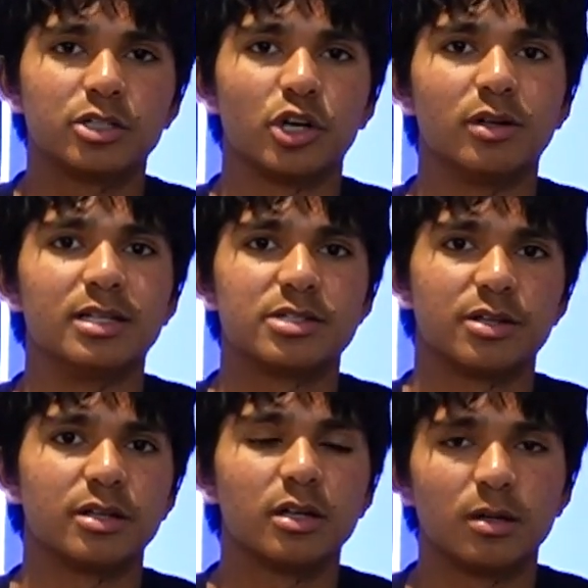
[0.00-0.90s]
Joe
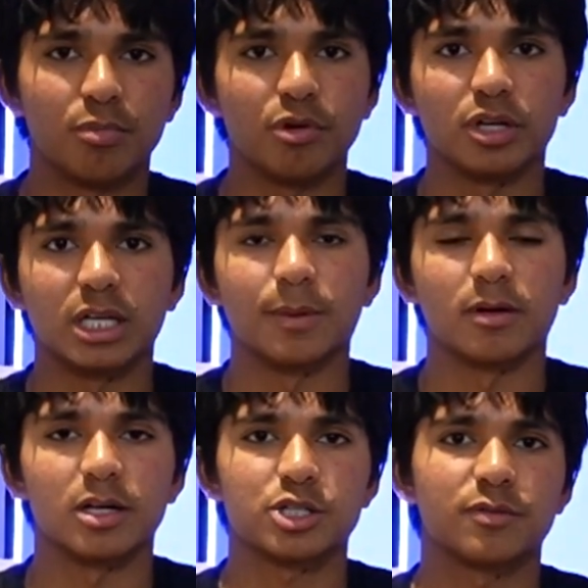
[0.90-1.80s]
Linton, Bruno
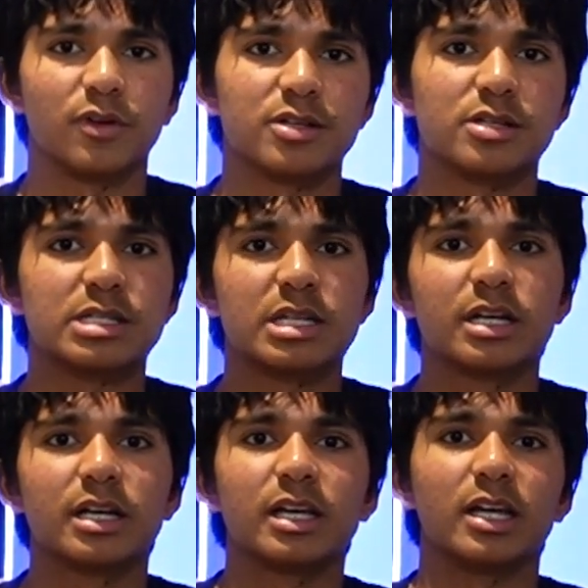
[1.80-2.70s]
Guimarães versus,
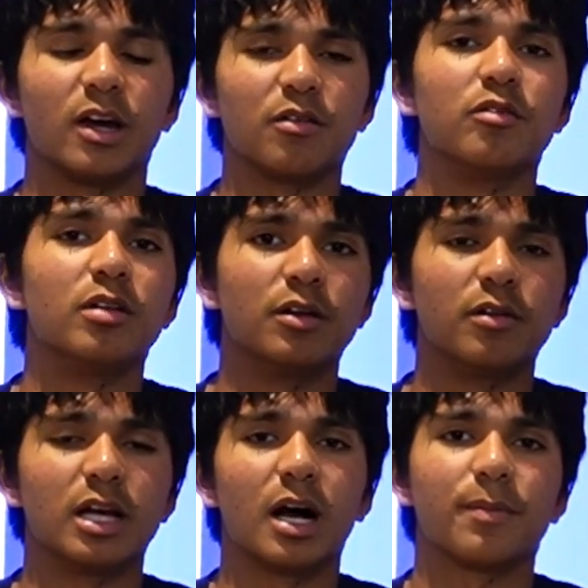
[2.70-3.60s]
you know, a really,
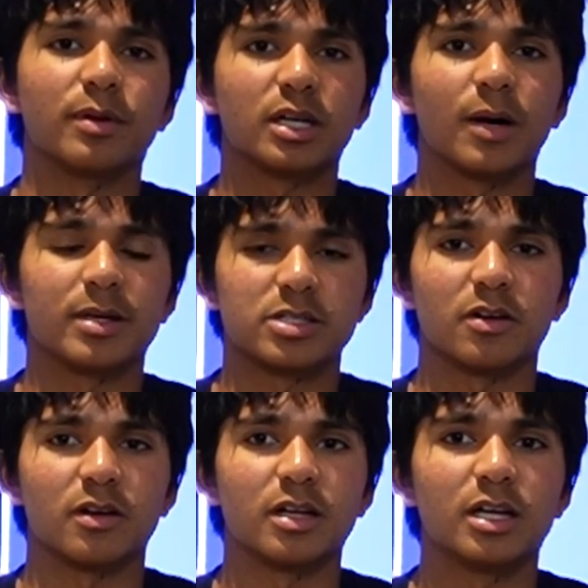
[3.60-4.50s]
really up-and-coming
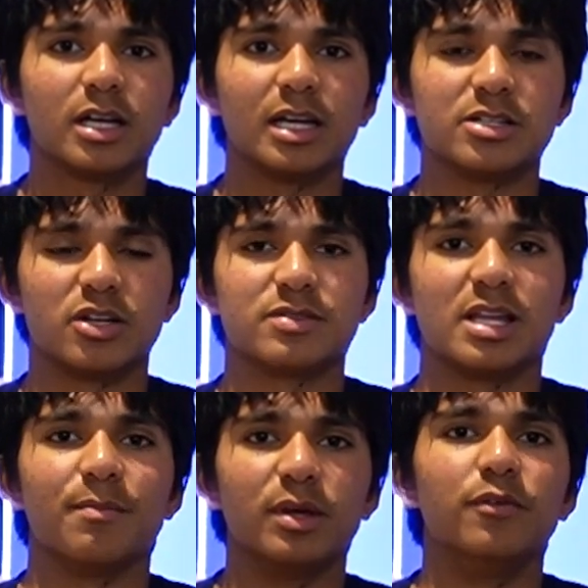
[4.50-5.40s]
side in terms of
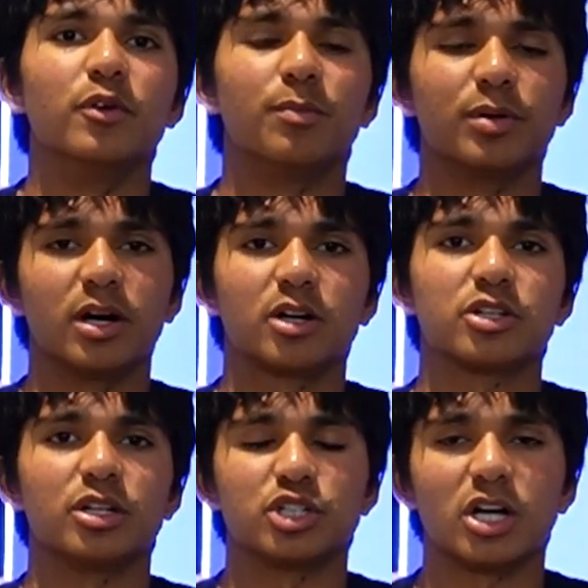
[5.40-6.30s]
their midfield
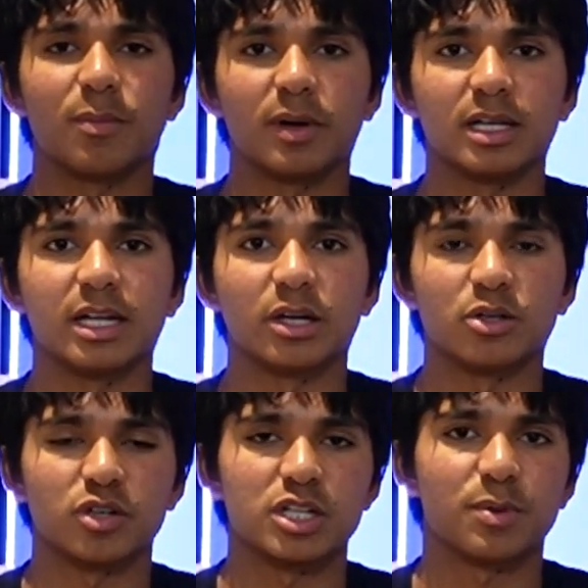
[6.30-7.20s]
production, and João Palhinha,
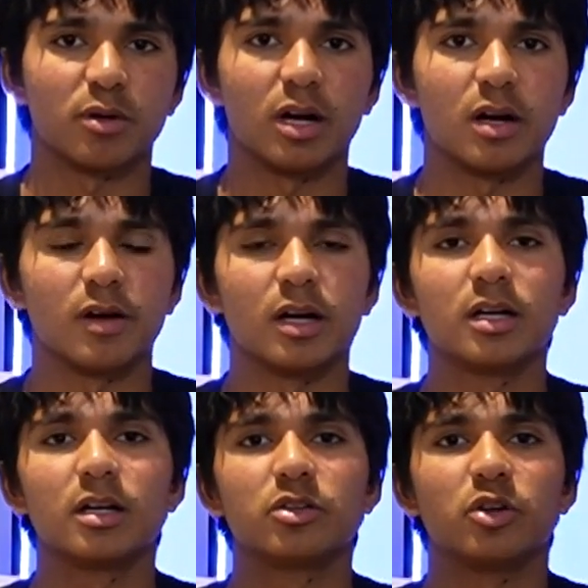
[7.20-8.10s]
Andreas Pereira,
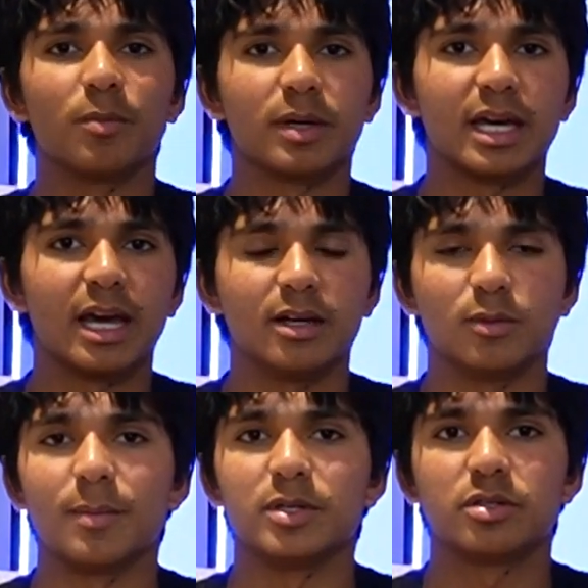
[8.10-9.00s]
Tom Cairney, or
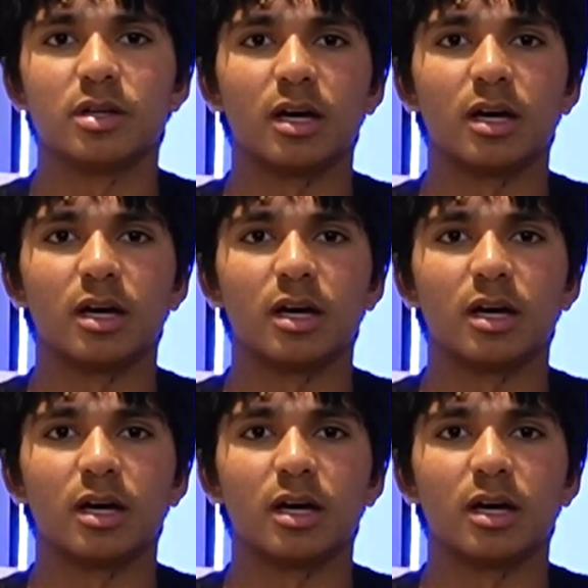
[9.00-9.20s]
maybe